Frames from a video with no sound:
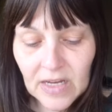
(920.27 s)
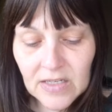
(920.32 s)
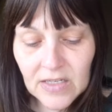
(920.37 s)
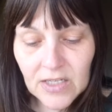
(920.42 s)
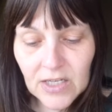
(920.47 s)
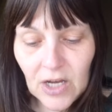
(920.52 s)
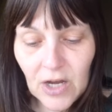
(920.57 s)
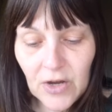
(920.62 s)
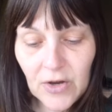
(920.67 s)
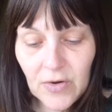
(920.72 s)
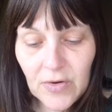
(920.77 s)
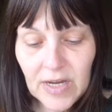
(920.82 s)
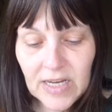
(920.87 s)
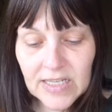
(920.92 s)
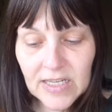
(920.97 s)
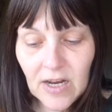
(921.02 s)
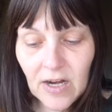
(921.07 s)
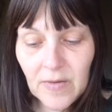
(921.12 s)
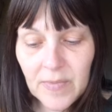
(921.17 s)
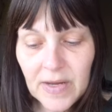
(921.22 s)
So
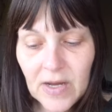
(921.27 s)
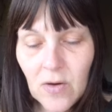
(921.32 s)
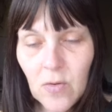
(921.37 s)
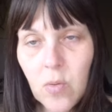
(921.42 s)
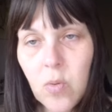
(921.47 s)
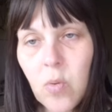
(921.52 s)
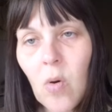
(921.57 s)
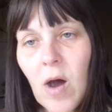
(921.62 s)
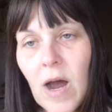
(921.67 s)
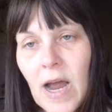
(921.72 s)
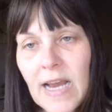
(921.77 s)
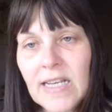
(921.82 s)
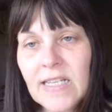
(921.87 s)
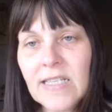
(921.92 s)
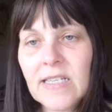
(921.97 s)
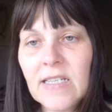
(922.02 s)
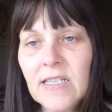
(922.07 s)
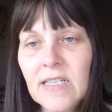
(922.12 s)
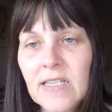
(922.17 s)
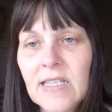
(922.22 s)
it's going to be
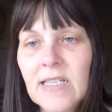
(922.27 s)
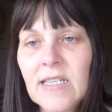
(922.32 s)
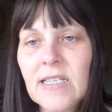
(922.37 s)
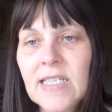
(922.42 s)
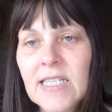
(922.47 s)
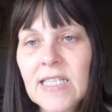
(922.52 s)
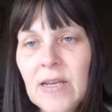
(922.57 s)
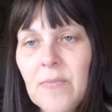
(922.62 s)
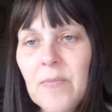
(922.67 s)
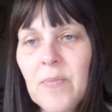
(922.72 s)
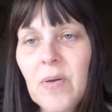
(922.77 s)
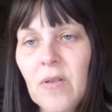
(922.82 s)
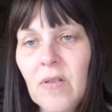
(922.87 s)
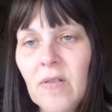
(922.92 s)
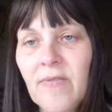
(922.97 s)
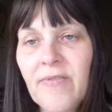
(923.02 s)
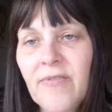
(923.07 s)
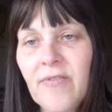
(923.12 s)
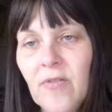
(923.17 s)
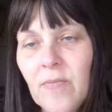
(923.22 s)
quite
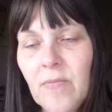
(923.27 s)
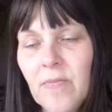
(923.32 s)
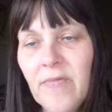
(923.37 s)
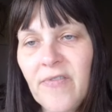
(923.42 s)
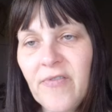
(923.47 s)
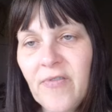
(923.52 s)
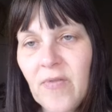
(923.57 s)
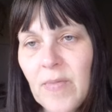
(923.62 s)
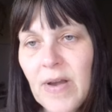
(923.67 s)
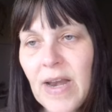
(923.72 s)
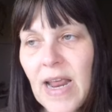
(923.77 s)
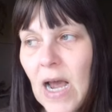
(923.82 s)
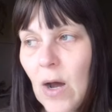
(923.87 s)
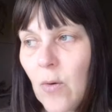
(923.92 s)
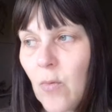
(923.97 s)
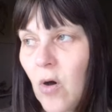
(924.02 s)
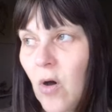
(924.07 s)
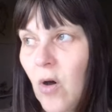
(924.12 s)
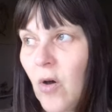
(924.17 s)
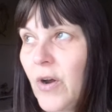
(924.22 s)
simple from, from
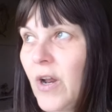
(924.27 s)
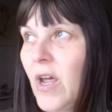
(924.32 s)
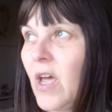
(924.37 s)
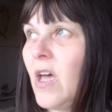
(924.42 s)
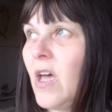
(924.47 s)
now on.